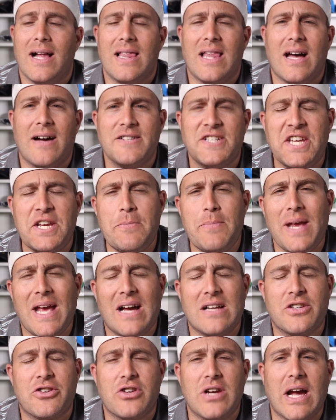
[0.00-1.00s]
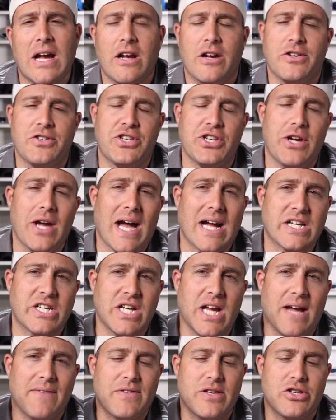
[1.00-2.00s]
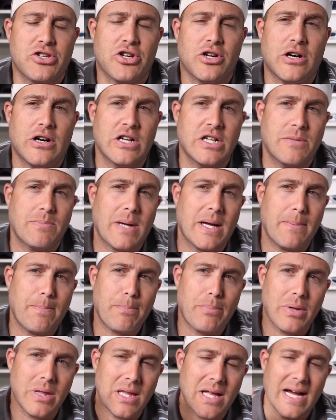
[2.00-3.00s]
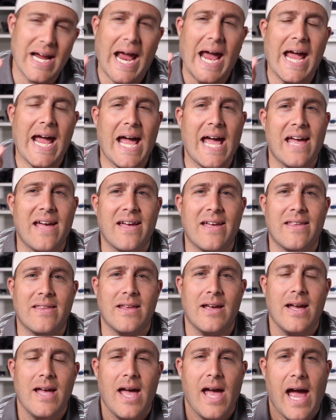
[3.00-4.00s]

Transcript: A lot of GPS trackers, you actually have to charge by plugging in